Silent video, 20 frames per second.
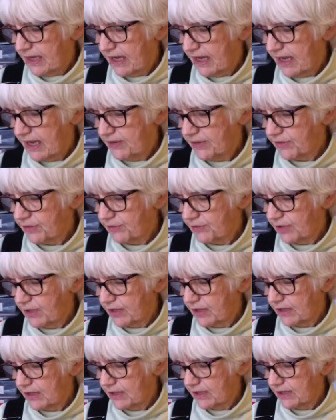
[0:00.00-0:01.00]

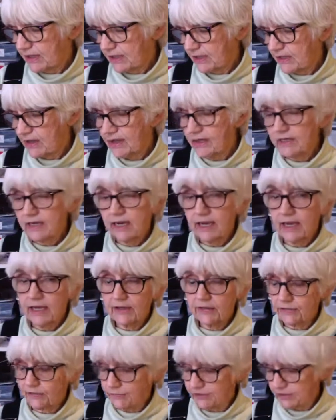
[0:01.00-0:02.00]
Catherine, not
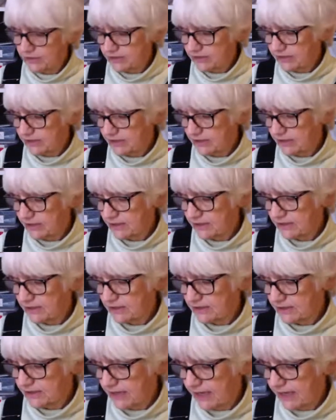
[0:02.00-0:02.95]
Catherine's. This is